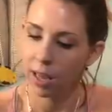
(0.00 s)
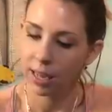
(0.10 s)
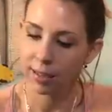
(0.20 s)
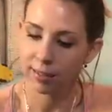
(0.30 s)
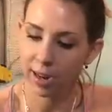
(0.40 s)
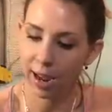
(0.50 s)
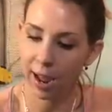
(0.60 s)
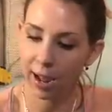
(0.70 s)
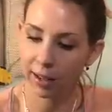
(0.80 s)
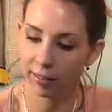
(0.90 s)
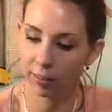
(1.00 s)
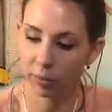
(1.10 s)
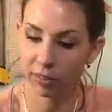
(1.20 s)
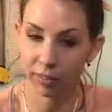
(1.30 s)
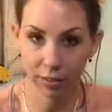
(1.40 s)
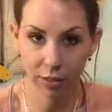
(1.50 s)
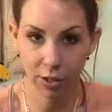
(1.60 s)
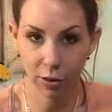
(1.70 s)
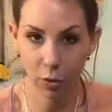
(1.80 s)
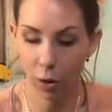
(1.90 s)
is I add some
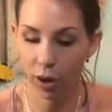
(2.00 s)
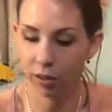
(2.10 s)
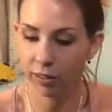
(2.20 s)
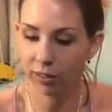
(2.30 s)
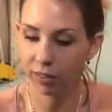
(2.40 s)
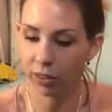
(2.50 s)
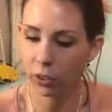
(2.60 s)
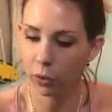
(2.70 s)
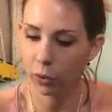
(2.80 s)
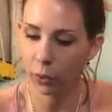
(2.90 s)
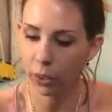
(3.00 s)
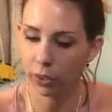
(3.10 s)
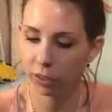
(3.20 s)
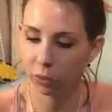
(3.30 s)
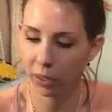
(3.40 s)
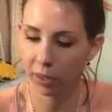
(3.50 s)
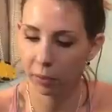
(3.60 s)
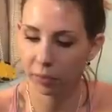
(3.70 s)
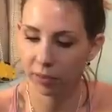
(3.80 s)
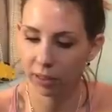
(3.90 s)
silicone oil. And silicone oil is what
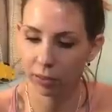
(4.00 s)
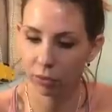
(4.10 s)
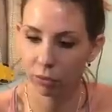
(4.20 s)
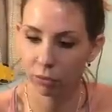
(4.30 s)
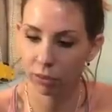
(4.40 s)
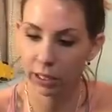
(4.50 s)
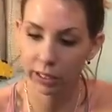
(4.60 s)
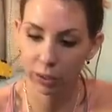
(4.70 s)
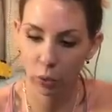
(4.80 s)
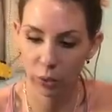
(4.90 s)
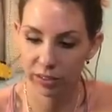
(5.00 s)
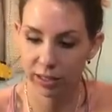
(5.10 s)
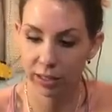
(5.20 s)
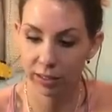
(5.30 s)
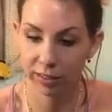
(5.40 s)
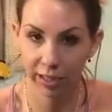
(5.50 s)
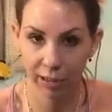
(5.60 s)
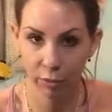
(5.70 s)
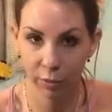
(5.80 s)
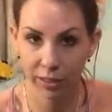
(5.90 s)
helps get those really cool cells that
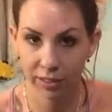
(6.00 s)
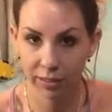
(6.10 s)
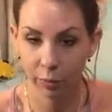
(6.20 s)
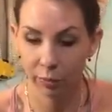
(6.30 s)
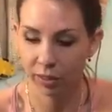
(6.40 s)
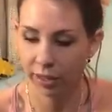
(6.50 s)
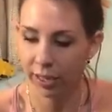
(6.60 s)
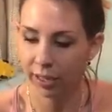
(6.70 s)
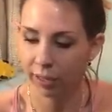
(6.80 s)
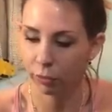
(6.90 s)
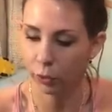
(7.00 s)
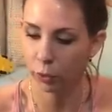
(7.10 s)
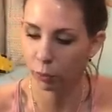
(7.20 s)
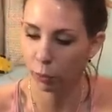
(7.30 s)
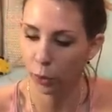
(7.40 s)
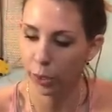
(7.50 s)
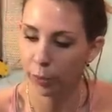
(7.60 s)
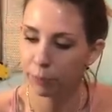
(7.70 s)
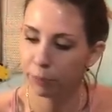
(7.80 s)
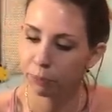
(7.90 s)
everybody seems to like in fluid
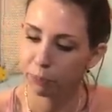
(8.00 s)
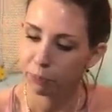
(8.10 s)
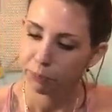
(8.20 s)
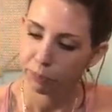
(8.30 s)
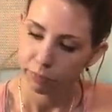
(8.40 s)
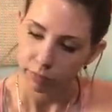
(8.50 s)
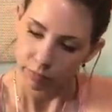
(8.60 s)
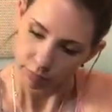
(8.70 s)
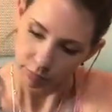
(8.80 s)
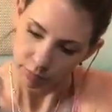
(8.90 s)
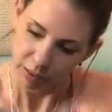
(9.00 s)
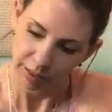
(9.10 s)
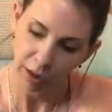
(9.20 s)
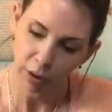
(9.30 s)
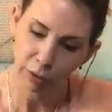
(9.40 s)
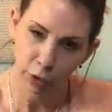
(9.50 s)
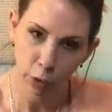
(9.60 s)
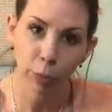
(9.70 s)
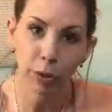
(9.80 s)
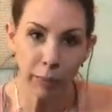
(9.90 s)
pouring. Now, if
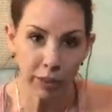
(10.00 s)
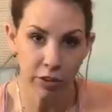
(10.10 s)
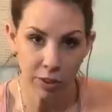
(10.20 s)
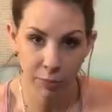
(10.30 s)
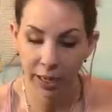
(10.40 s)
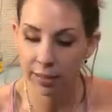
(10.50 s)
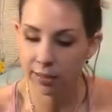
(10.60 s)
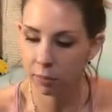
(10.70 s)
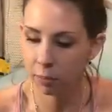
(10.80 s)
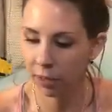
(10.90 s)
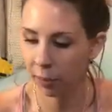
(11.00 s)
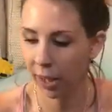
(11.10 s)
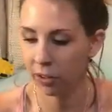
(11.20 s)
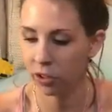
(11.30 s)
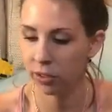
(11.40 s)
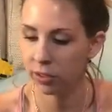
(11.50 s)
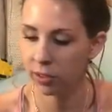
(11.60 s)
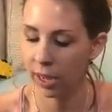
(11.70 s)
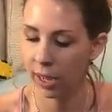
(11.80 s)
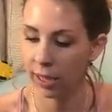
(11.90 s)
you pre-mix your paints in big batches
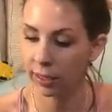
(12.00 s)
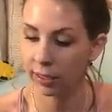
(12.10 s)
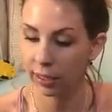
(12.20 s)
and